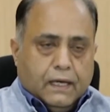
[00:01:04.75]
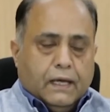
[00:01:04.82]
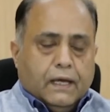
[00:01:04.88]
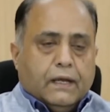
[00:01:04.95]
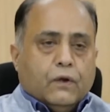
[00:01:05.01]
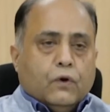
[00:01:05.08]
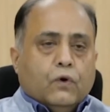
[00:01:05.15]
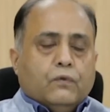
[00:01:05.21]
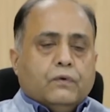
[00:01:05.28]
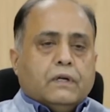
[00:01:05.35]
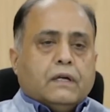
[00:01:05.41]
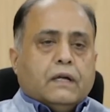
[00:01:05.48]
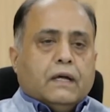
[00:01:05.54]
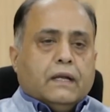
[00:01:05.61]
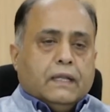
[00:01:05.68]
And
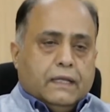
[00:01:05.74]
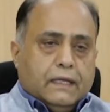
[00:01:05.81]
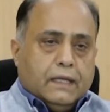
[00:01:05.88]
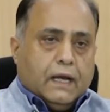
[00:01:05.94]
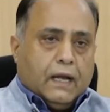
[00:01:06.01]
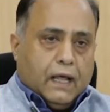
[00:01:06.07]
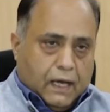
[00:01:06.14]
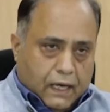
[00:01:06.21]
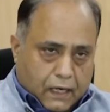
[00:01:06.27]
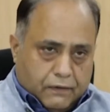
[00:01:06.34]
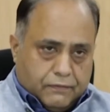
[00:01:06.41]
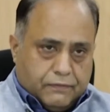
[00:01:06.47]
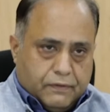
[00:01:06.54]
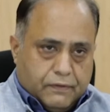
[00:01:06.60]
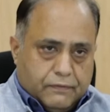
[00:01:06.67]
over an year and a
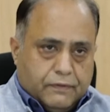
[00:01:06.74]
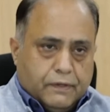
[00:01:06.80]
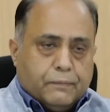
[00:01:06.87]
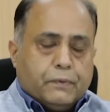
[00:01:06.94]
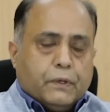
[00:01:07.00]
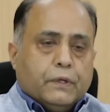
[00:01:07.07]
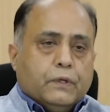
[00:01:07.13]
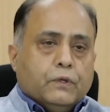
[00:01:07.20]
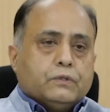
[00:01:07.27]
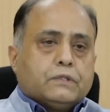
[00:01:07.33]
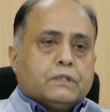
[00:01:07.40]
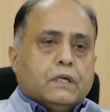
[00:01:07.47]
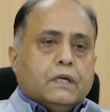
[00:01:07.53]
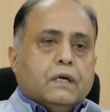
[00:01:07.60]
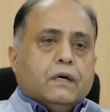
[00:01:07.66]
half, we have
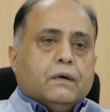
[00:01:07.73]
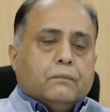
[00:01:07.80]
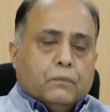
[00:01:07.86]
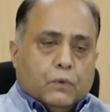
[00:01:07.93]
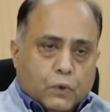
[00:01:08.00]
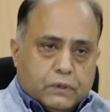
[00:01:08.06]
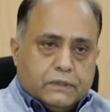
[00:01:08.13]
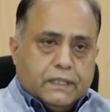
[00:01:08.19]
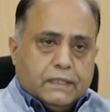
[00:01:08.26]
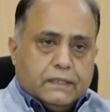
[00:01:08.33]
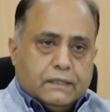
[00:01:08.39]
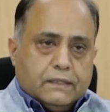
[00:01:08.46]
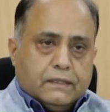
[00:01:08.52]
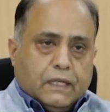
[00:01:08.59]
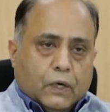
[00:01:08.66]
produced more
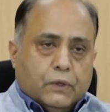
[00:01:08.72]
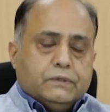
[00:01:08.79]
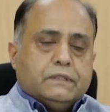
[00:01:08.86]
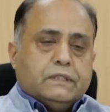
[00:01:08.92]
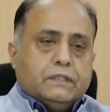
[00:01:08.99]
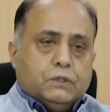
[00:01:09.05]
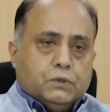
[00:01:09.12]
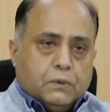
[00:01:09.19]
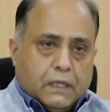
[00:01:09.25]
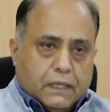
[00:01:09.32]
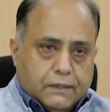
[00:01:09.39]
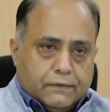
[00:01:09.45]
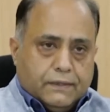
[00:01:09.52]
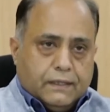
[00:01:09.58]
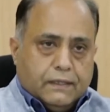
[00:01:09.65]
than
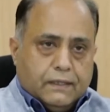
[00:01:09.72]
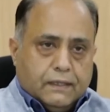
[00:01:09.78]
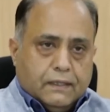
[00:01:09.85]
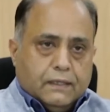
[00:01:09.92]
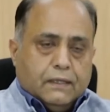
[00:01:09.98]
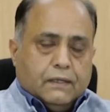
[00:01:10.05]
1,200